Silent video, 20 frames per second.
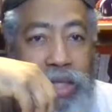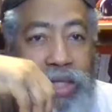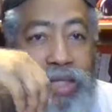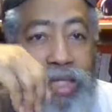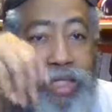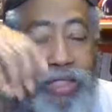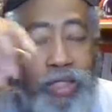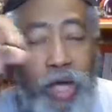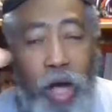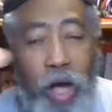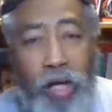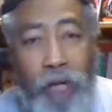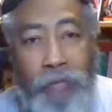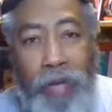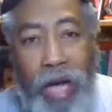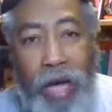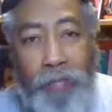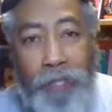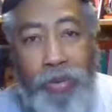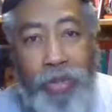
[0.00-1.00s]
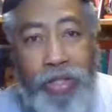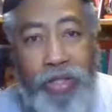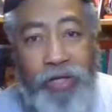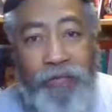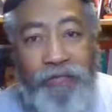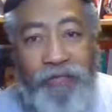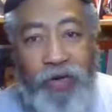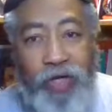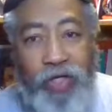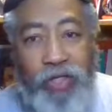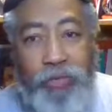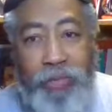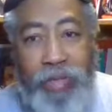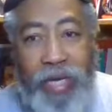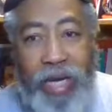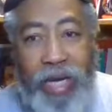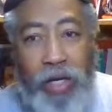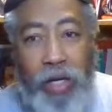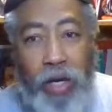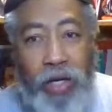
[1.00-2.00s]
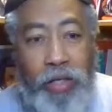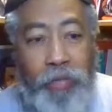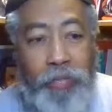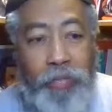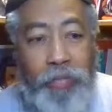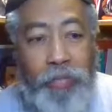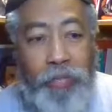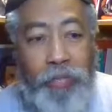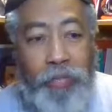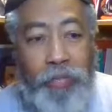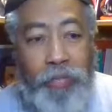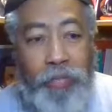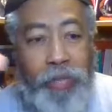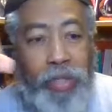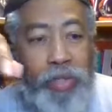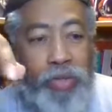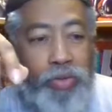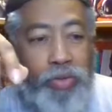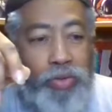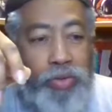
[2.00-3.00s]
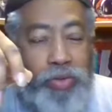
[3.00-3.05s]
they talk about putting the first man on the moon.